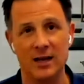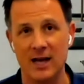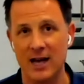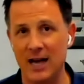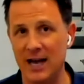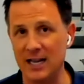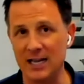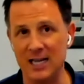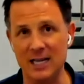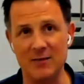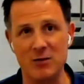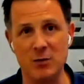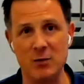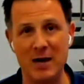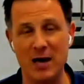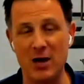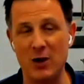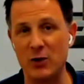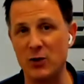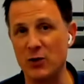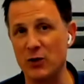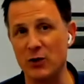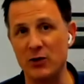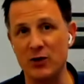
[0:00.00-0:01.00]
I live
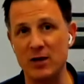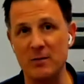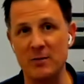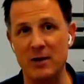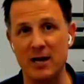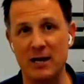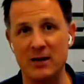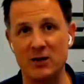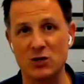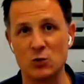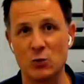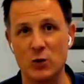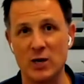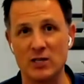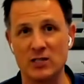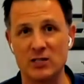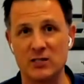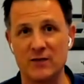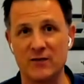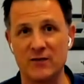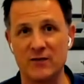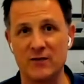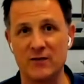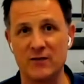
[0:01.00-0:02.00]
about 30 miles west
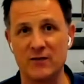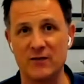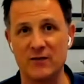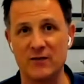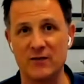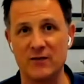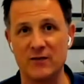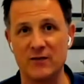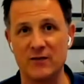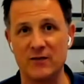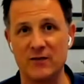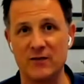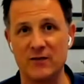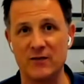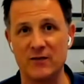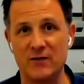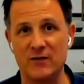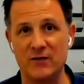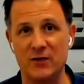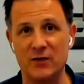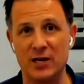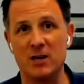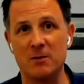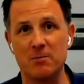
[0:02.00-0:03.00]
of Philadelphia. I
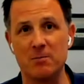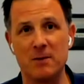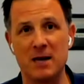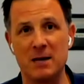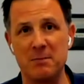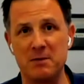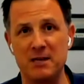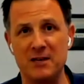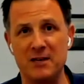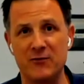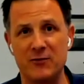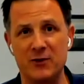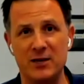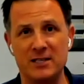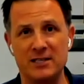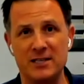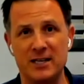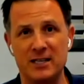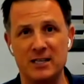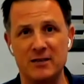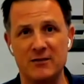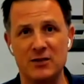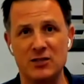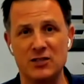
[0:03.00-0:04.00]
plug my beFree
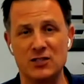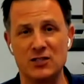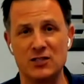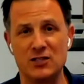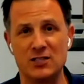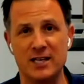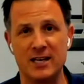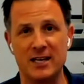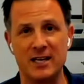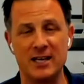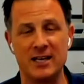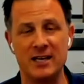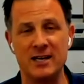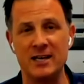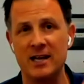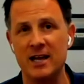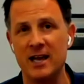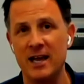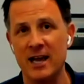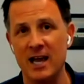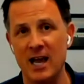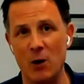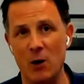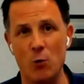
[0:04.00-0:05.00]
television set in.
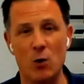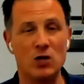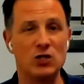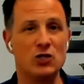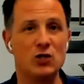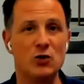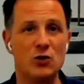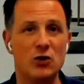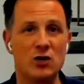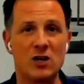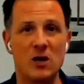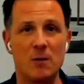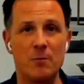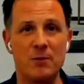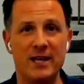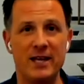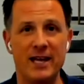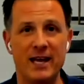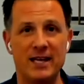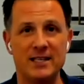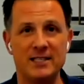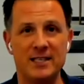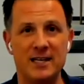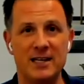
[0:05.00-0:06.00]
And once you hook up
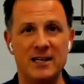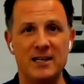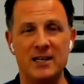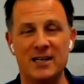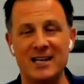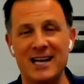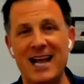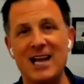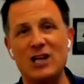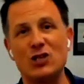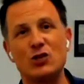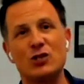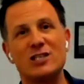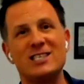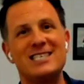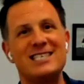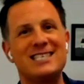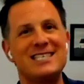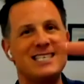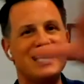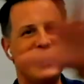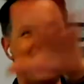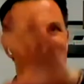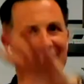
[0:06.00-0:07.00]
the antenna, it actually
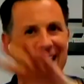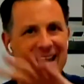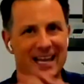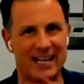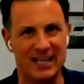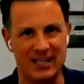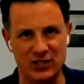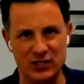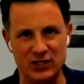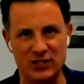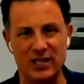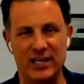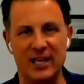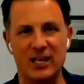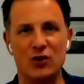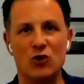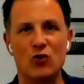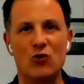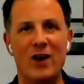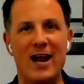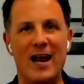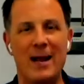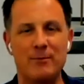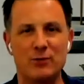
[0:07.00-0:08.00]
scans and
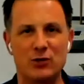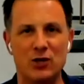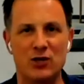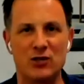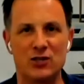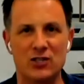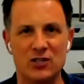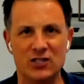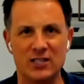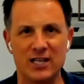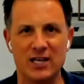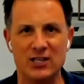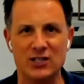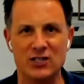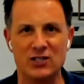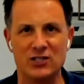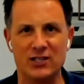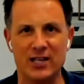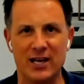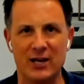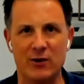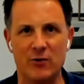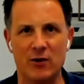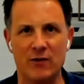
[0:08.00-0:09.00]
grabs all stations
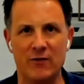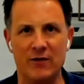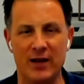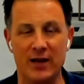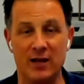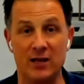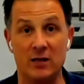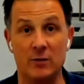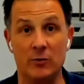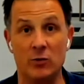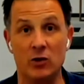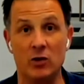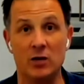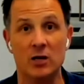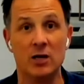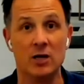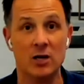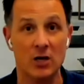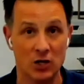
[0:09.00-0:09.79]
that are available.